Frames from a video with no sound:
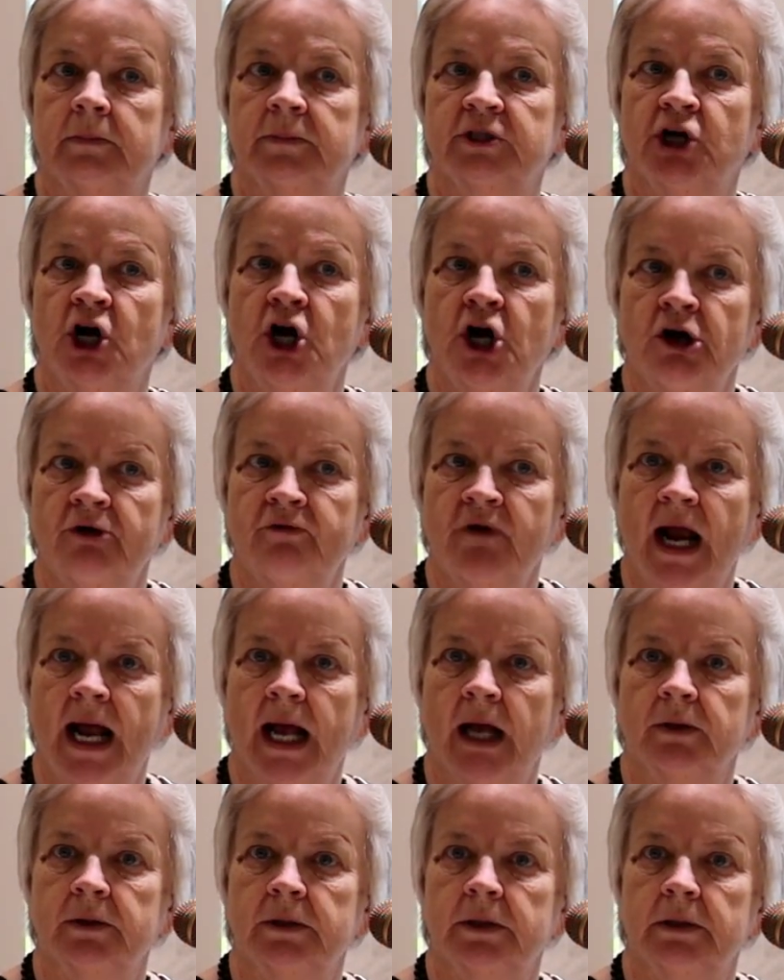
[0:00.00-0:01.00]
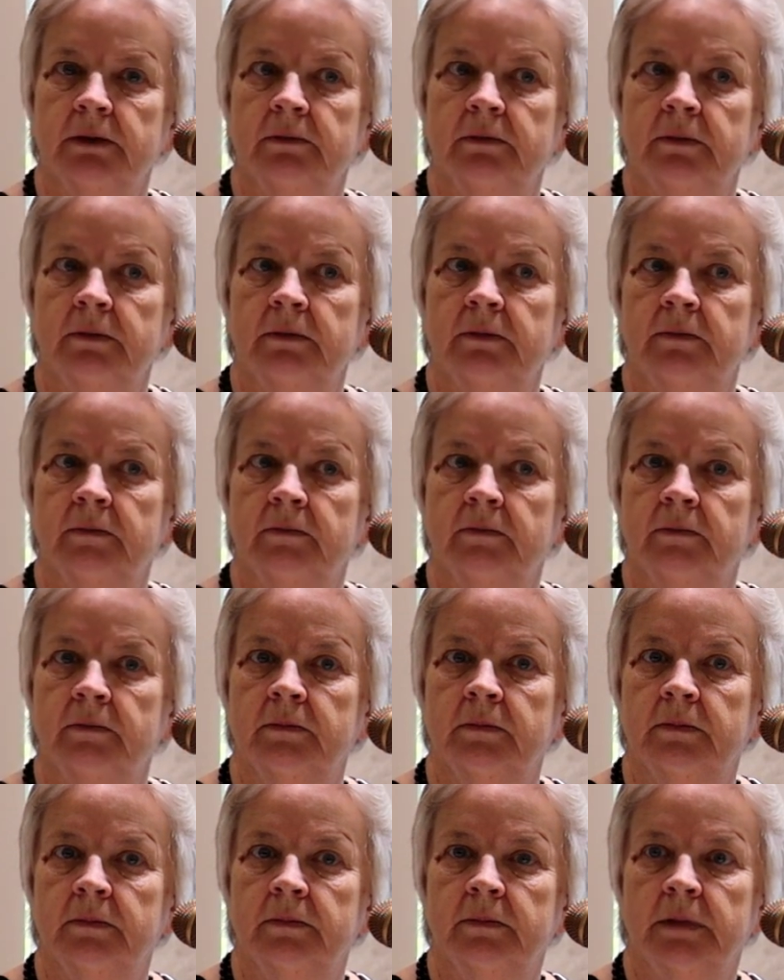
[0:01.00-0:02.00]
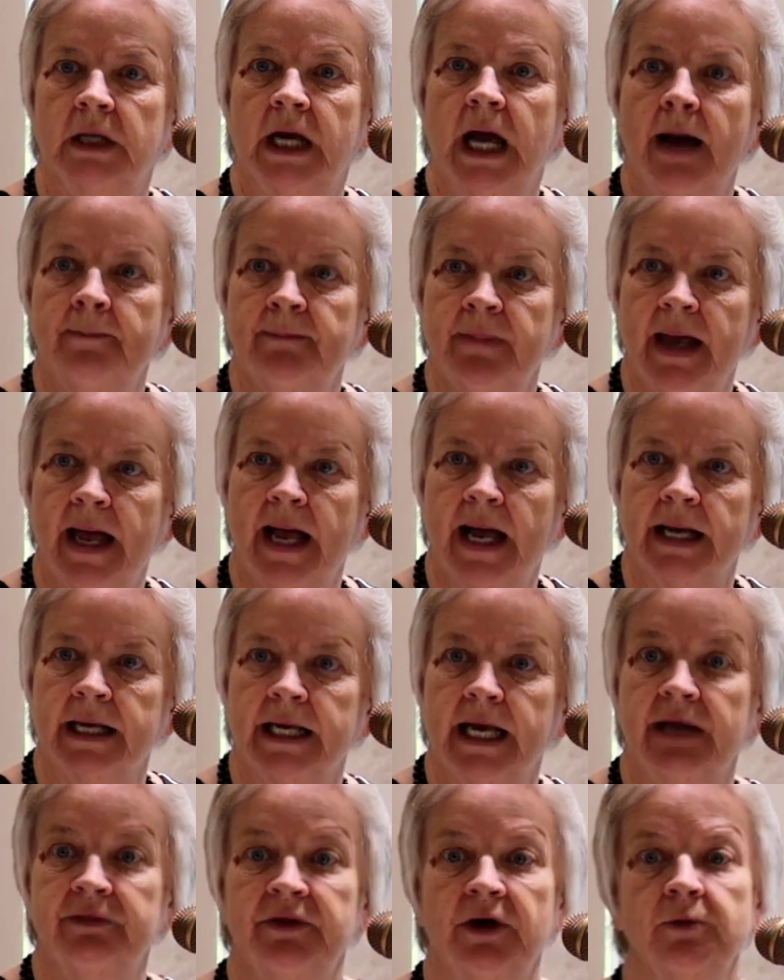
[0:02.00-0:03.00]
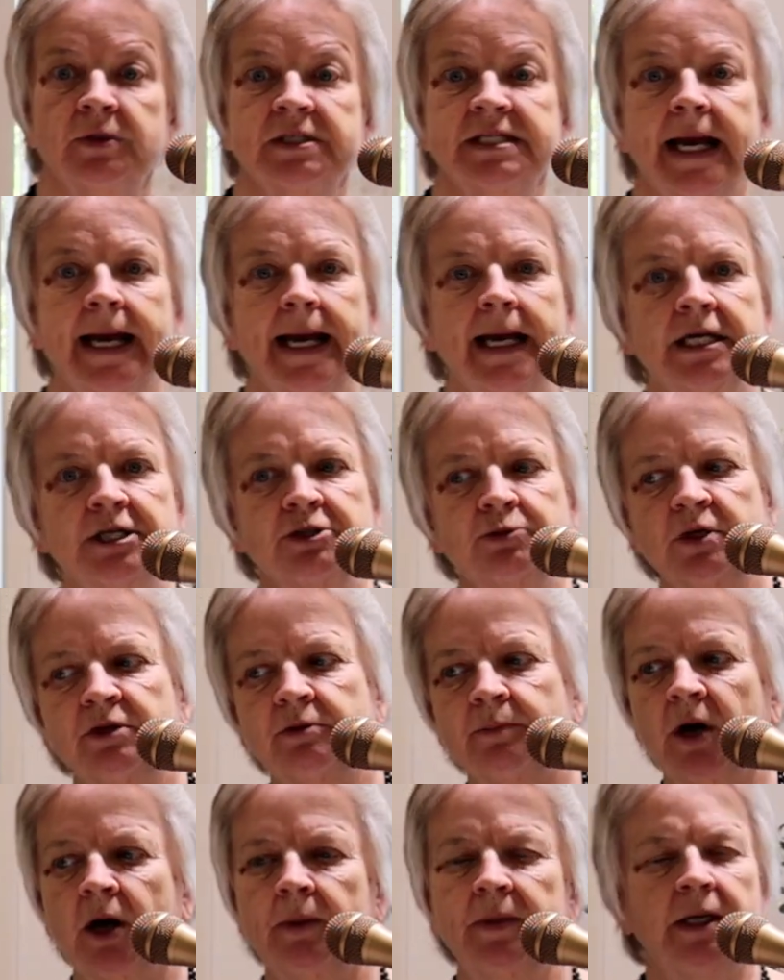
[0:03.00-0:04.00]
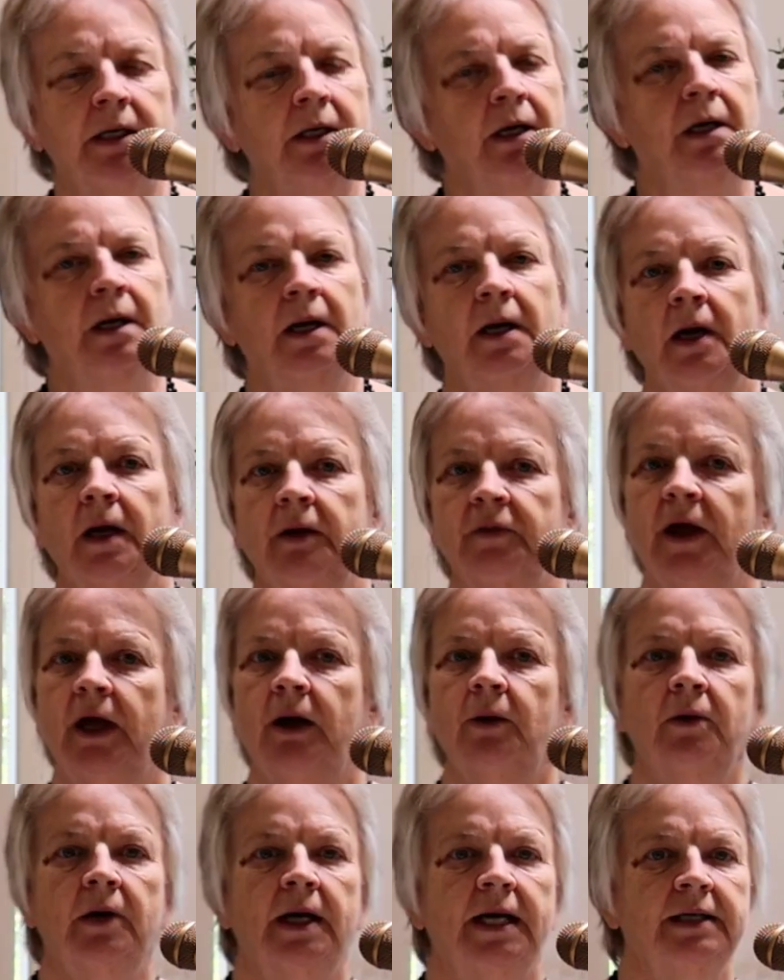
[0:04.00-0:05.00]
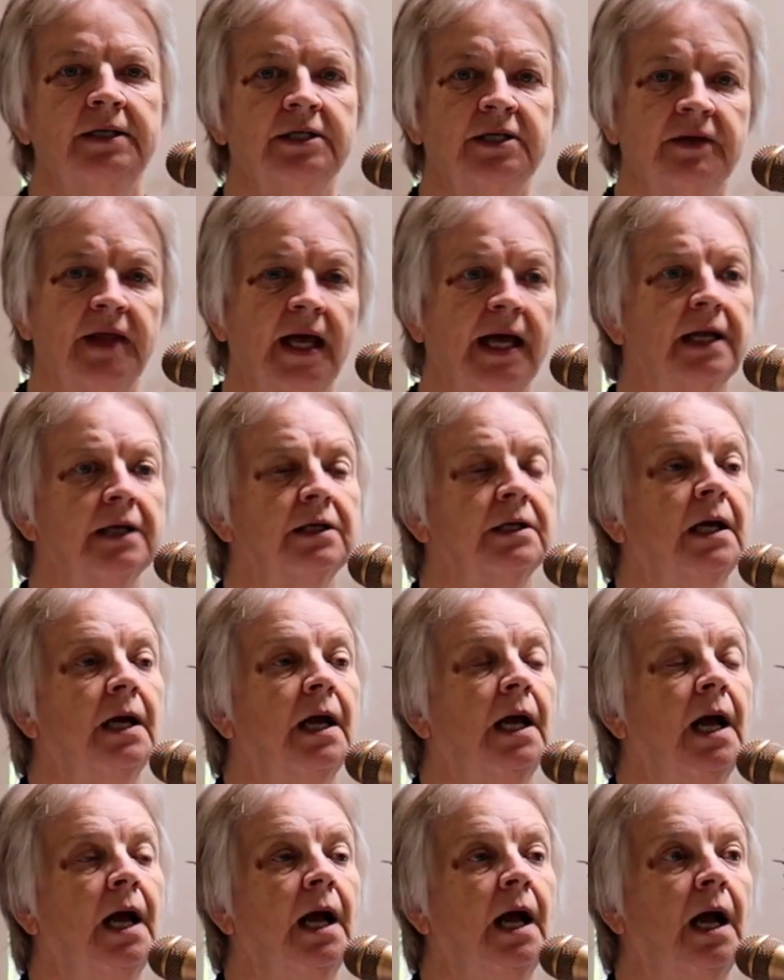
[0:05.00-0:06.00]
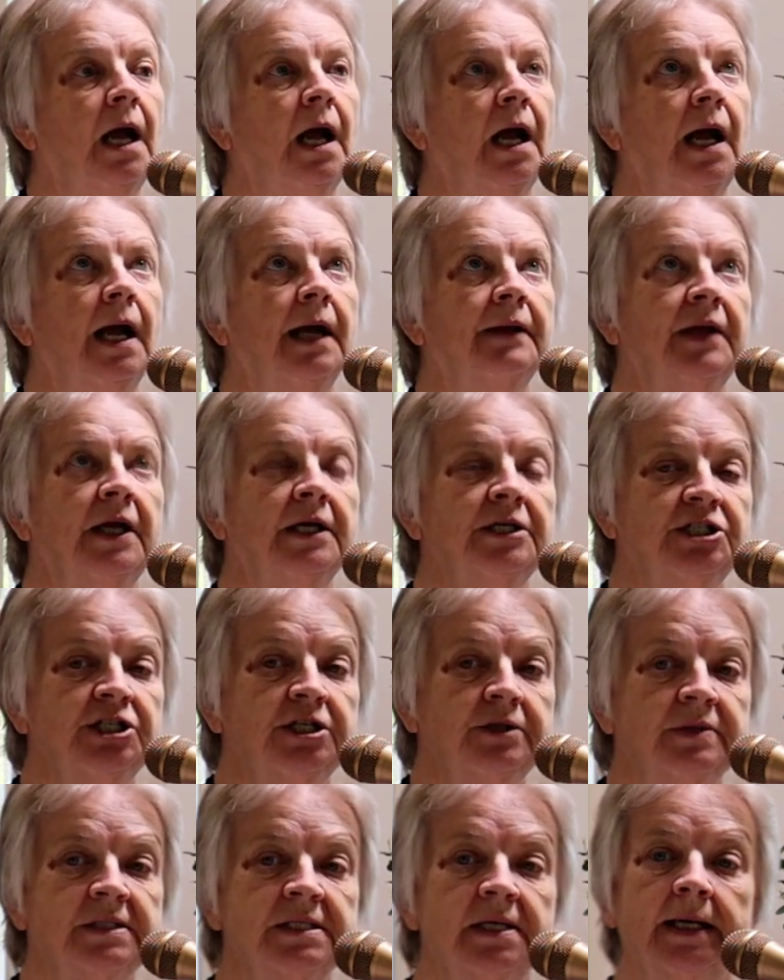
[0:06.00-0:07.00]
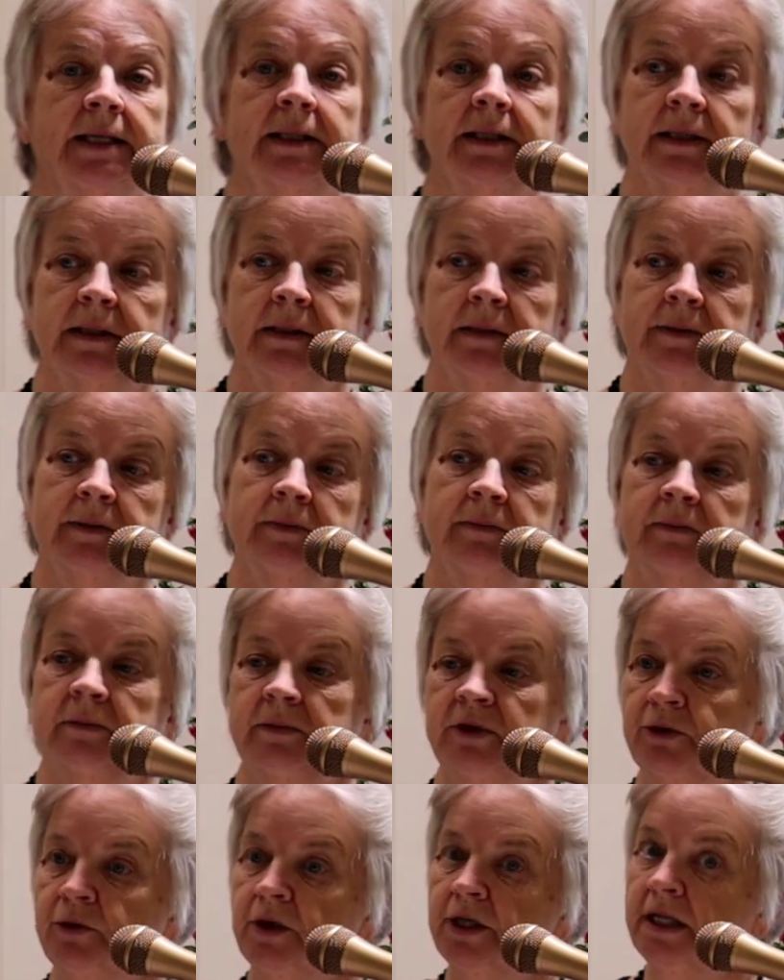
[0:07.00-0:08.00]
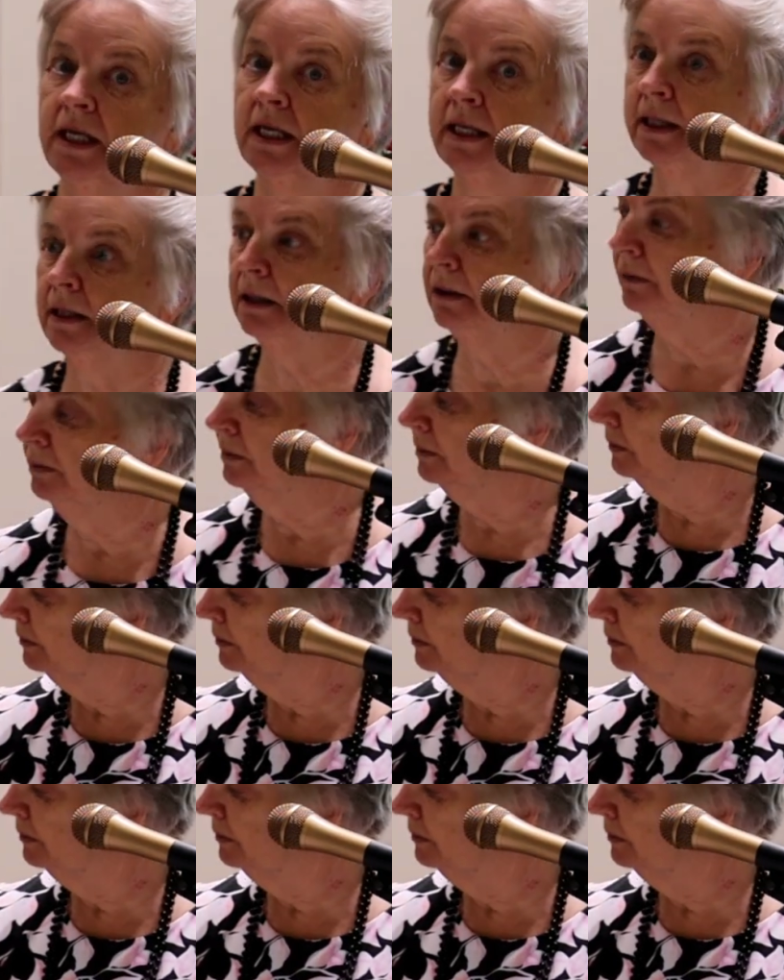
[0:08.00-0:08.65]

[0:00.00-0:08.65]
turn around, come back. And there was Ange with Bobby. They were headed to that. And then she was like, doing the little,